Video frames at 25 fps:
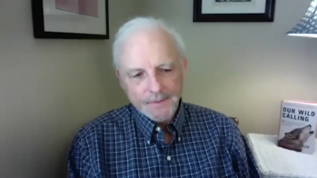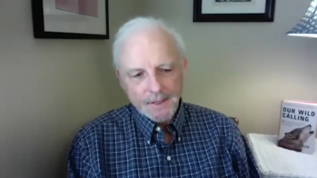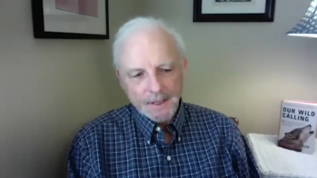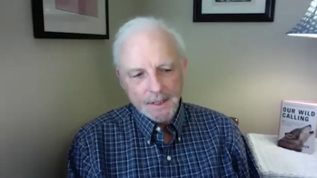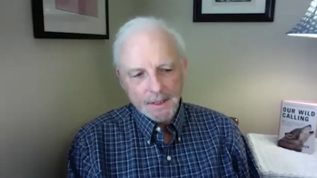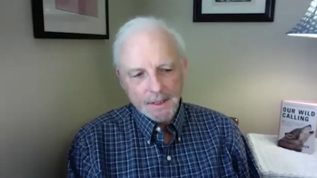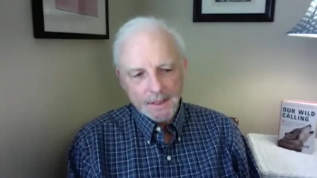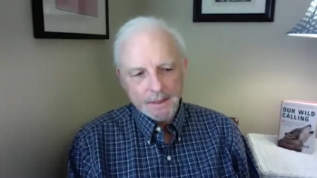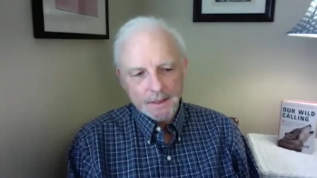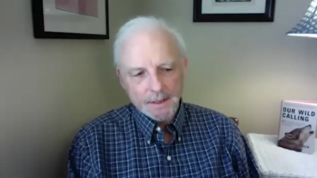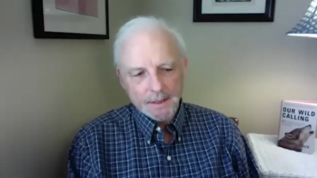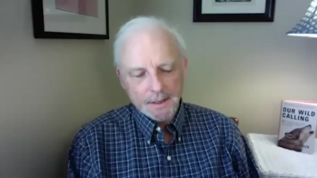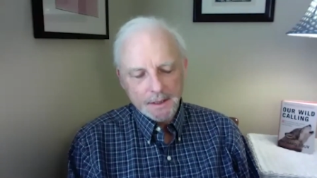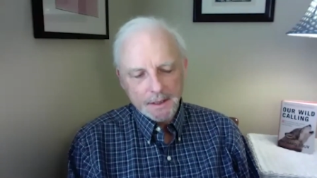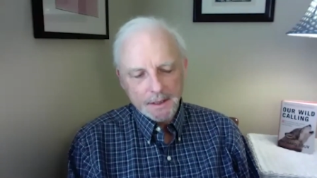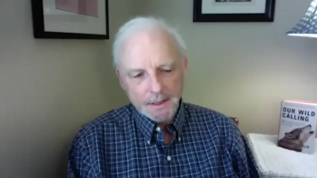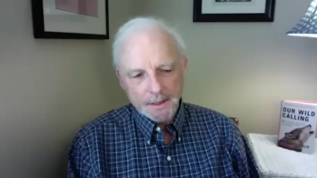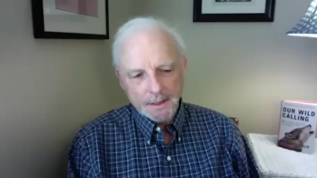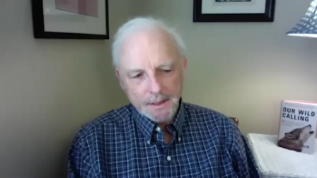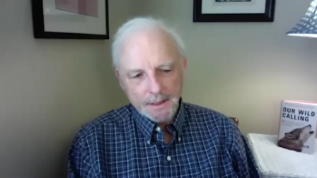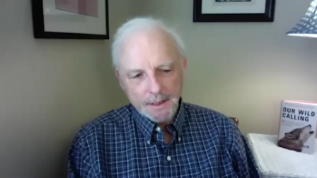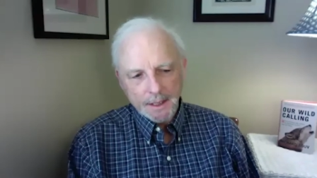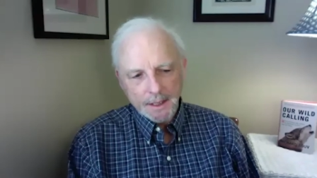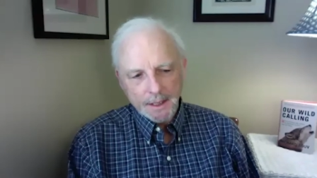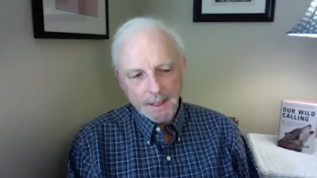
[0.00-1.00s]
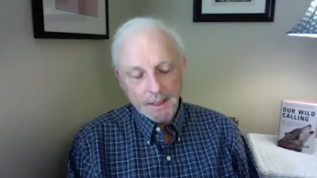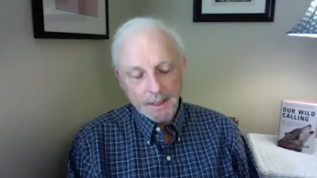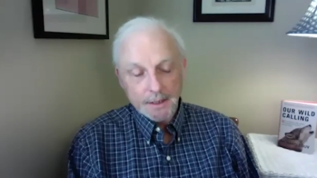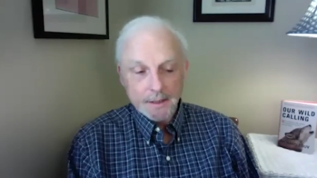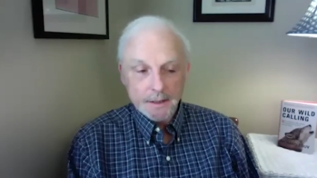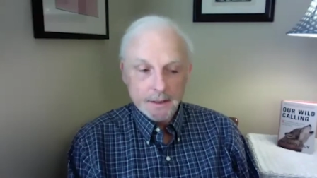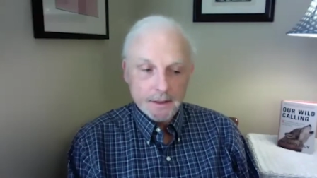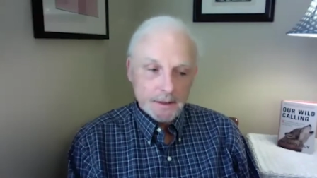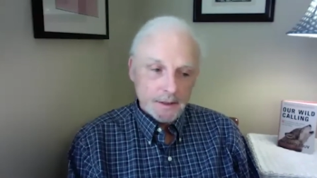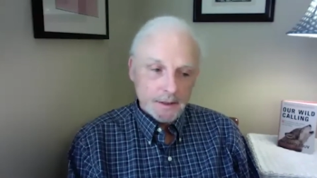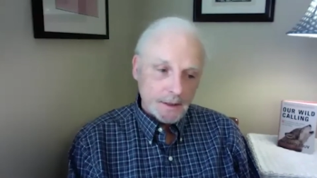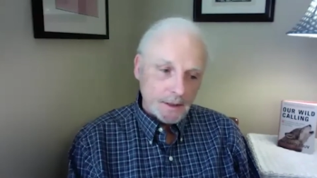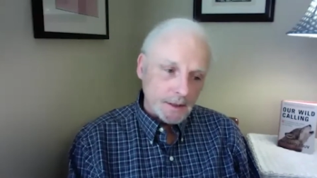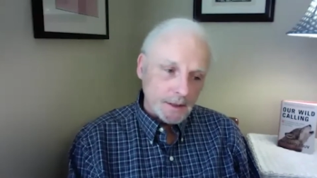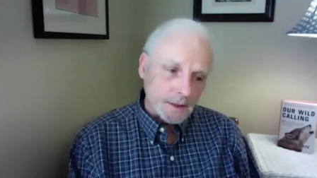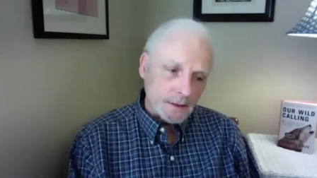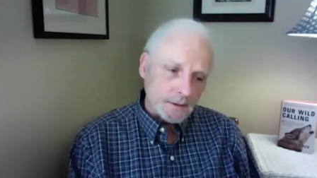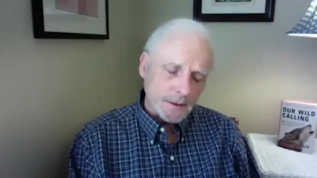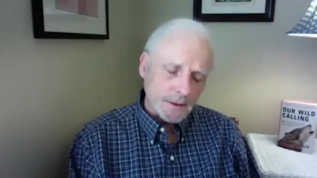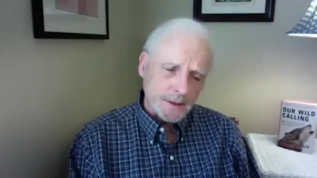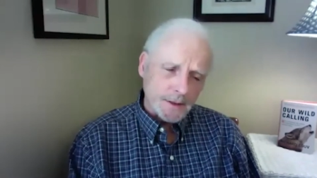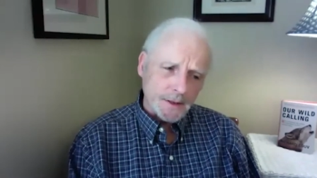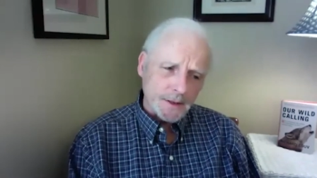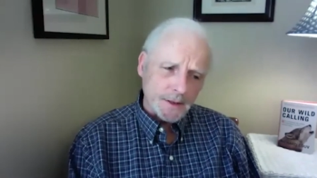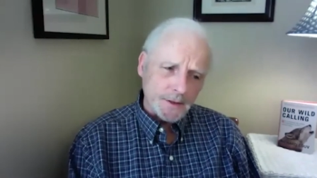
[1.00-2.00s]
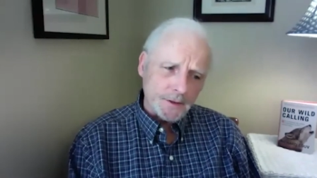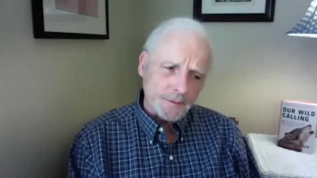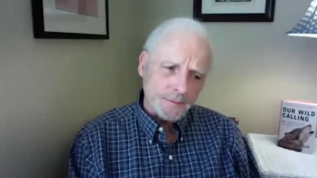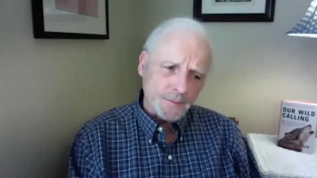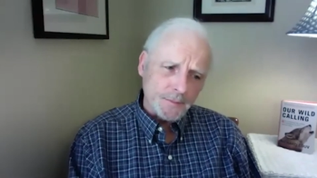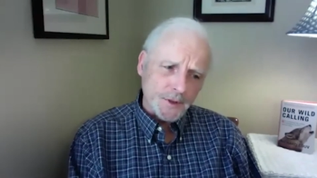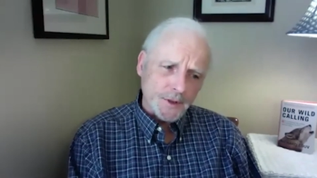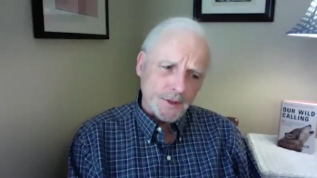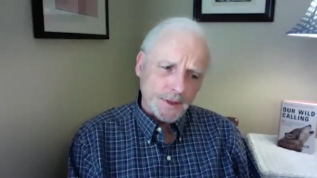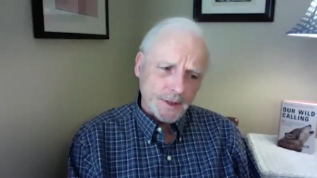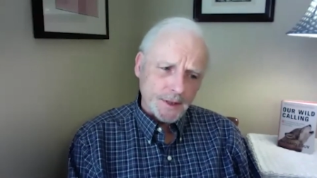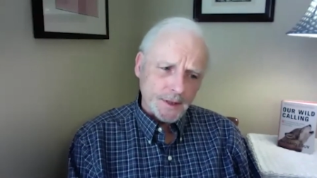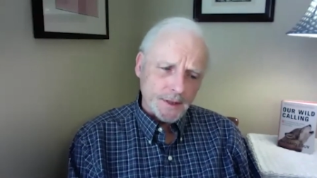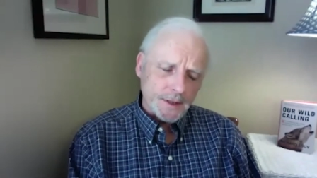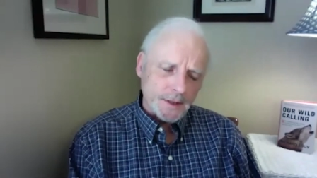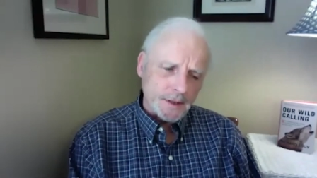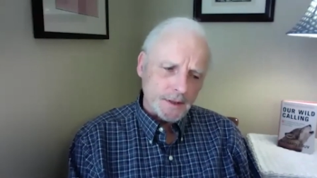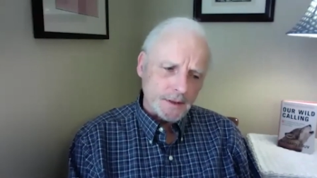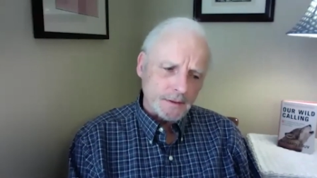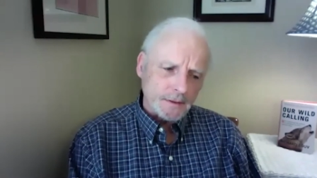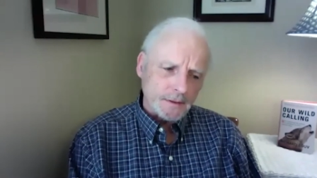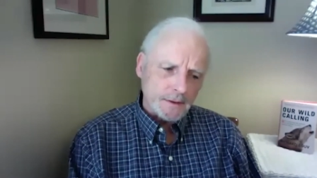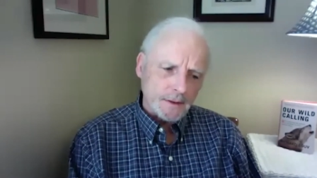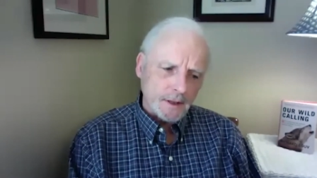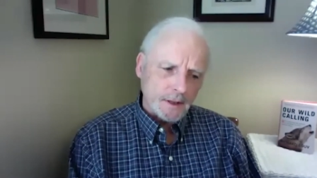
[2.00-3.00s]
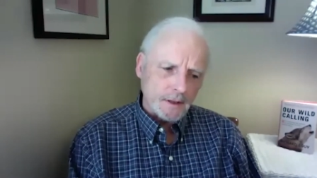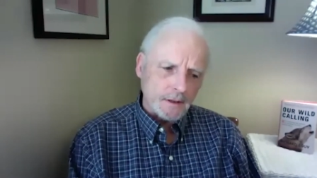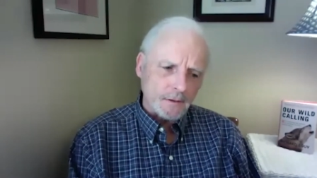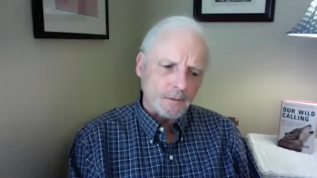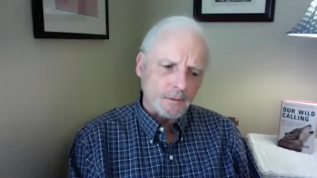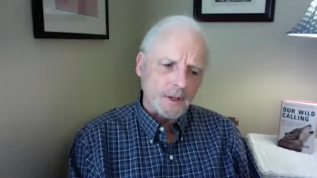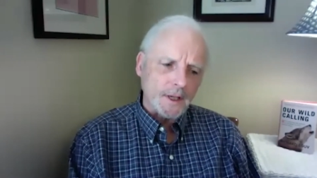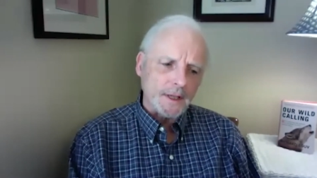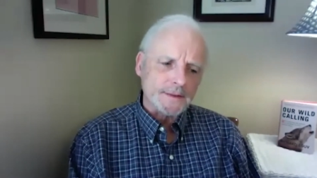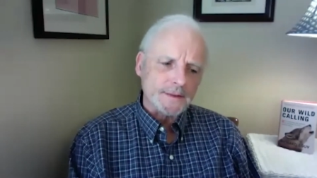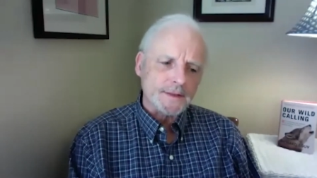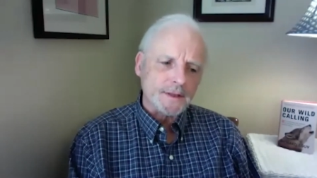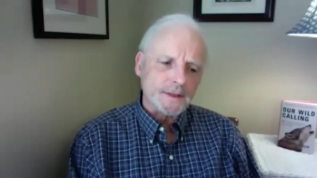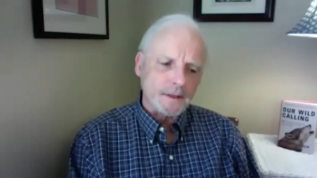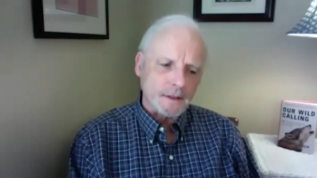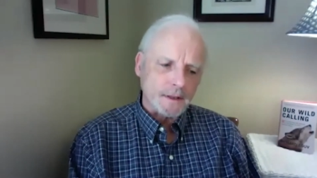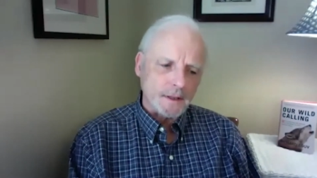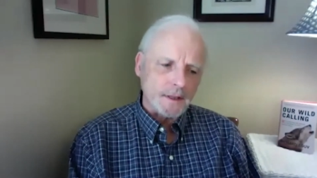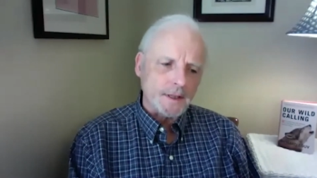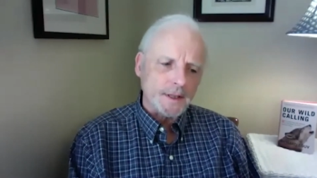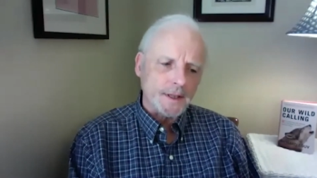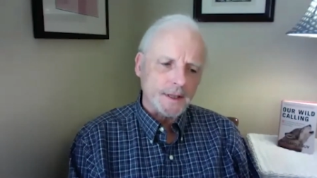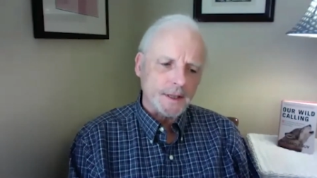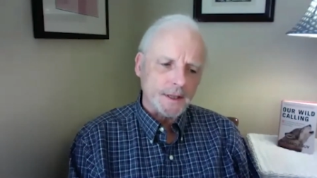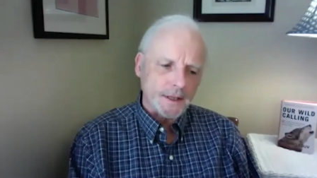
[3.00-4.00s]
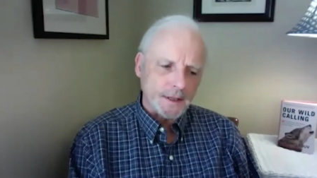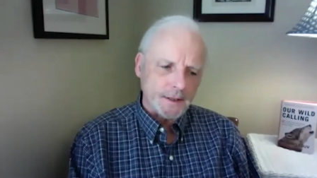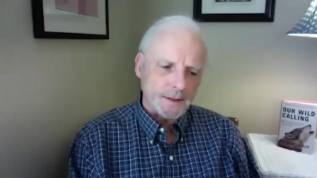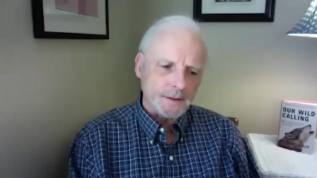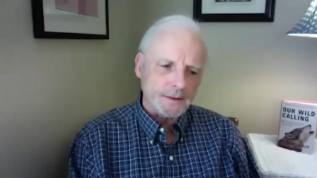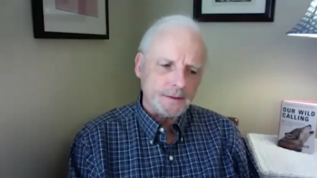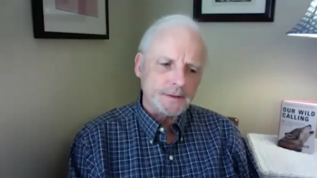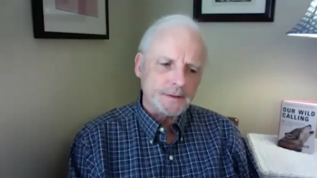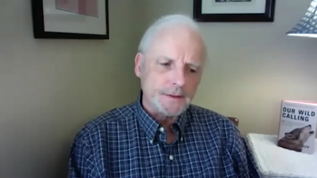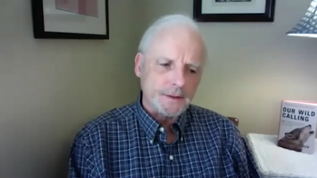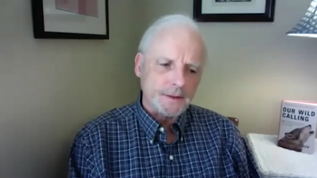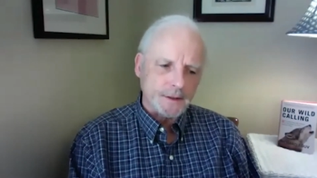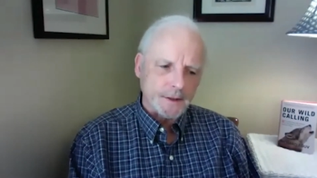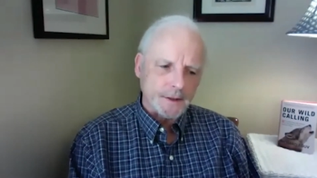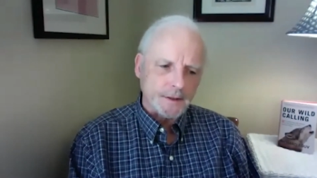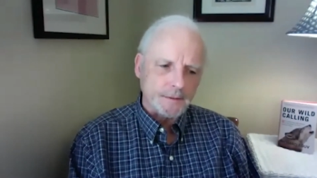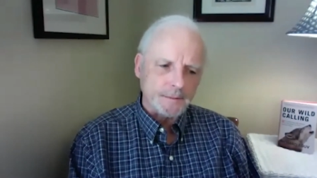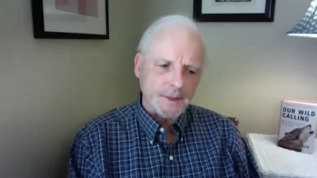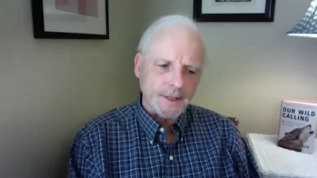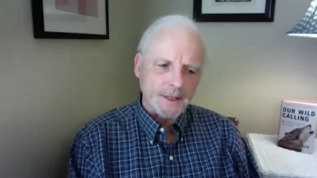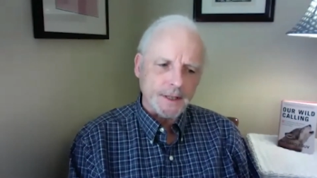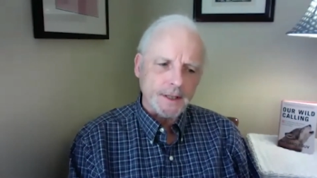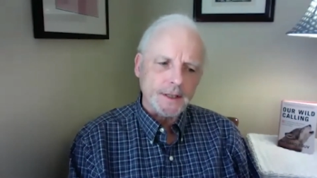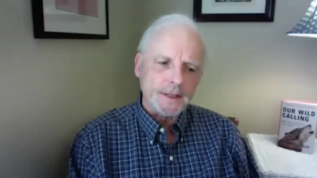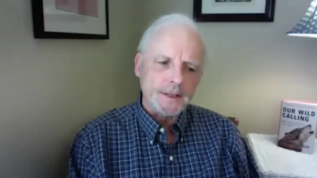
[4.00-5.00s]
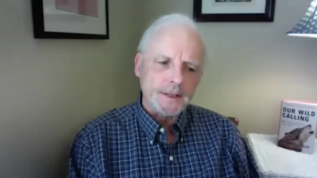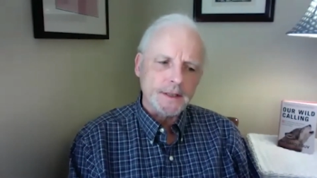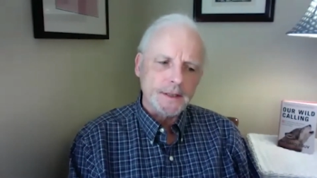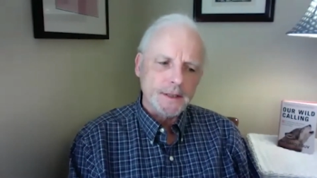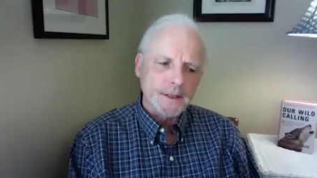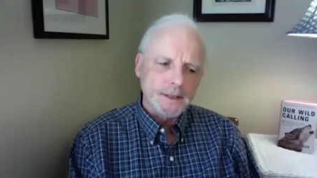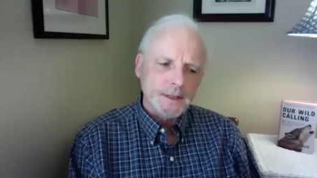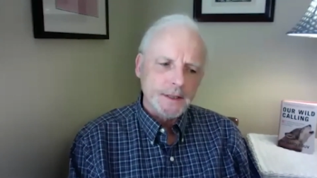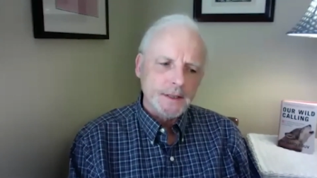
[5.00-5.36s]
And you know, in the new book, in Our Wild Calling, I do talk about